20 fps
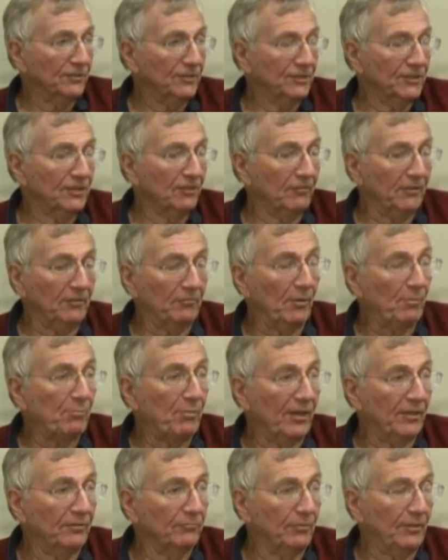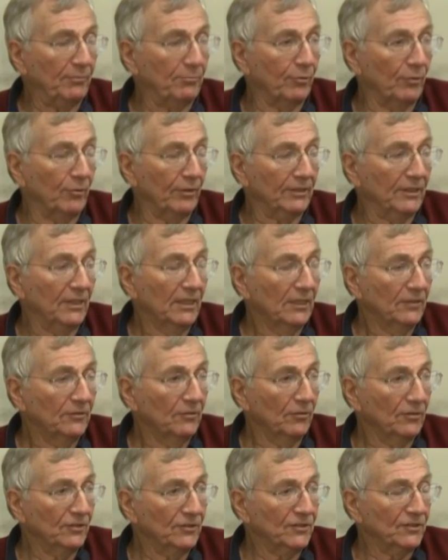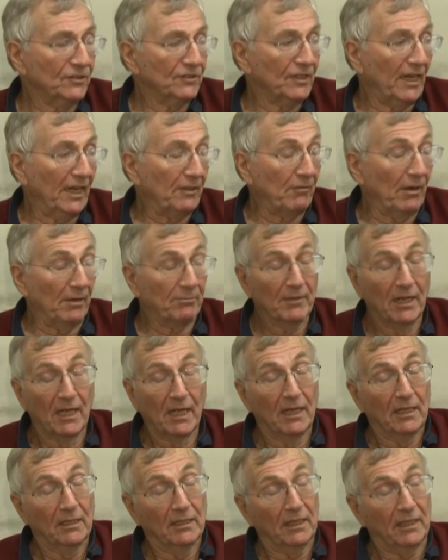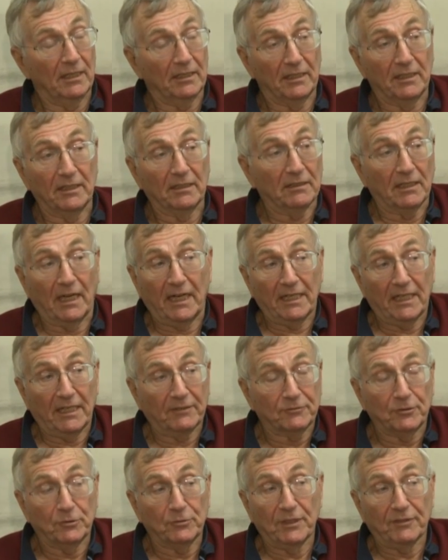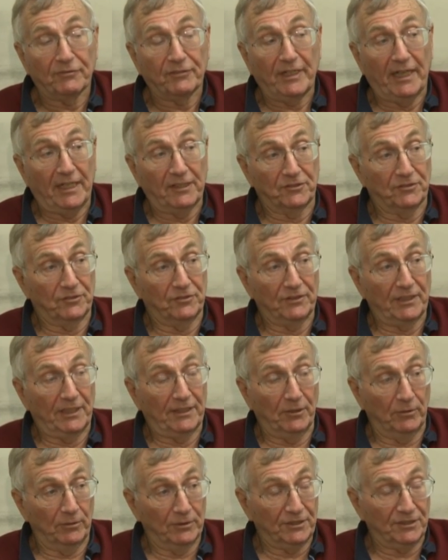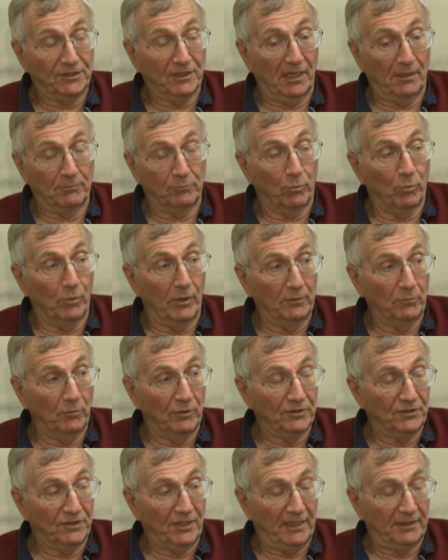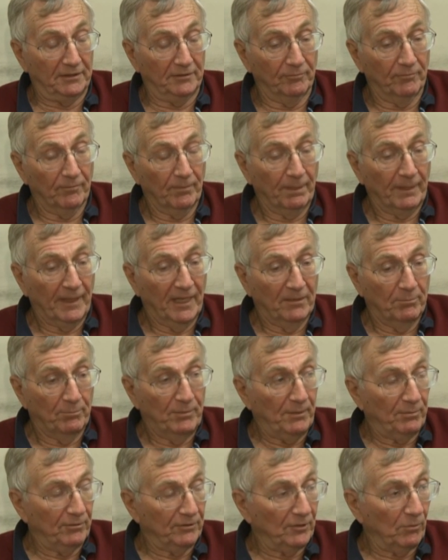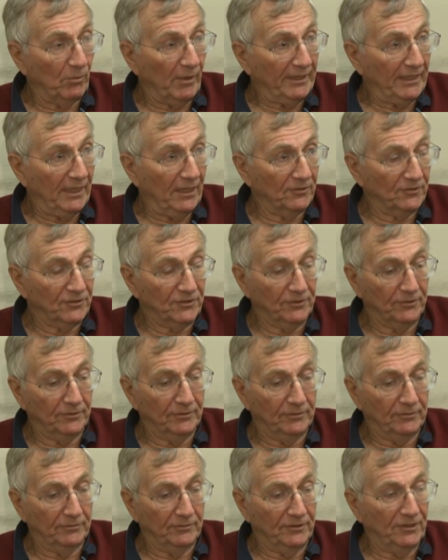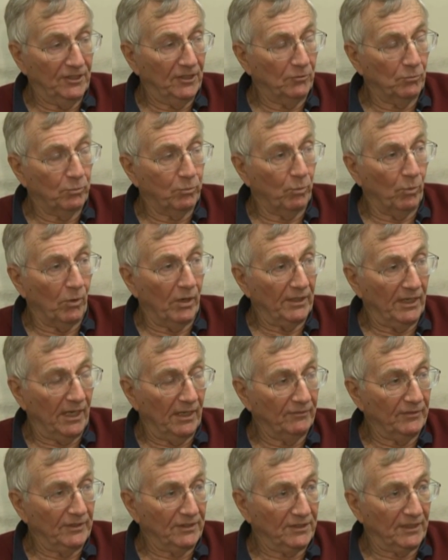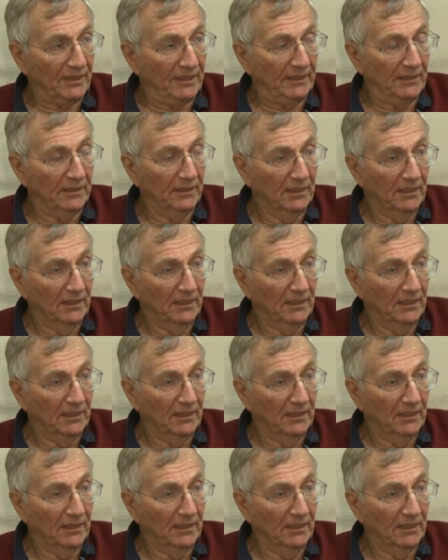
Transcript: Syrian report, known as the SIREP. I have two different answers. I know it stopped. One was that people in the White House did want, obviously,